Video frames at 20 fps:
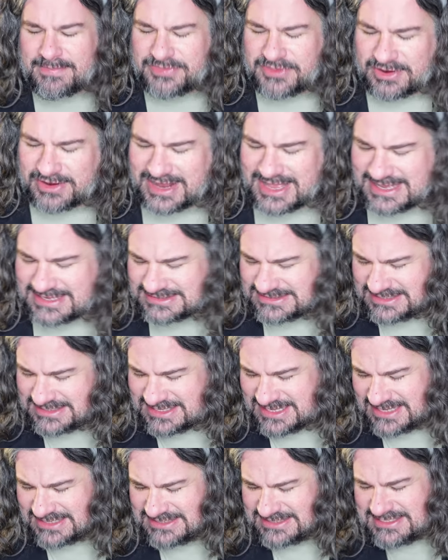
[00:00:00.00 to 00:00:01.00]
There is
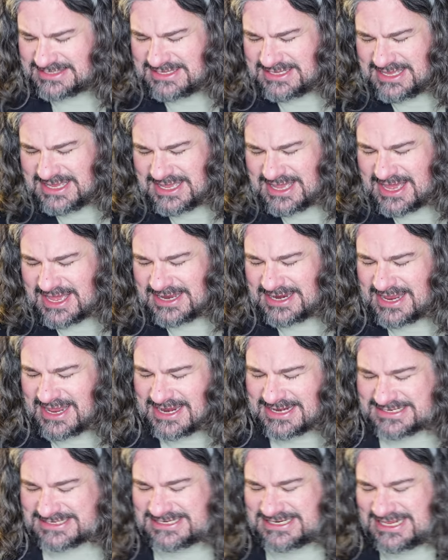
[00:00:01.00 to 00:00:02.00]
this, the
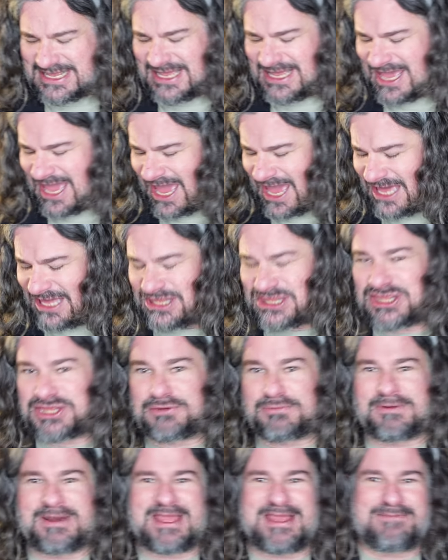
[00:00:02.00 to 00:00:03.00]

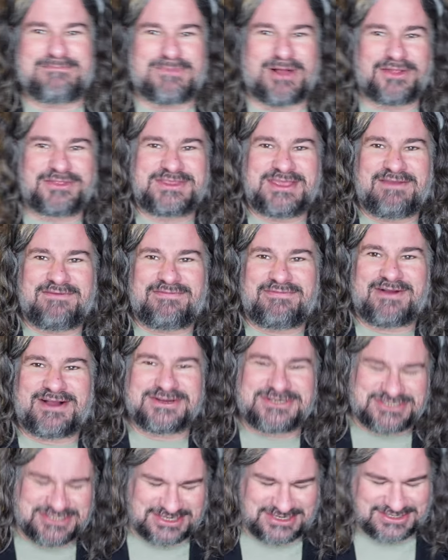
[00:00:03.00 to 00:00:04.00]
DK3
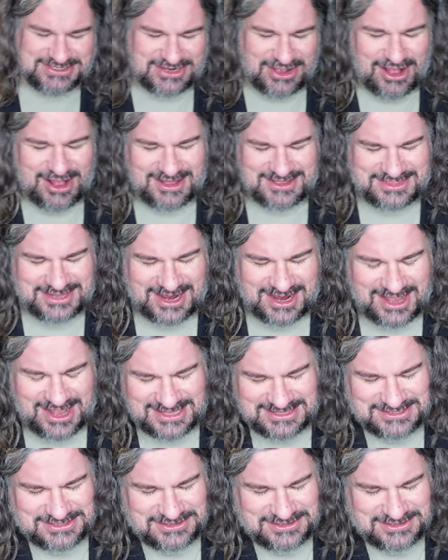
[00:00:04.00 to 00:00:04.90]
multifunction dock that I got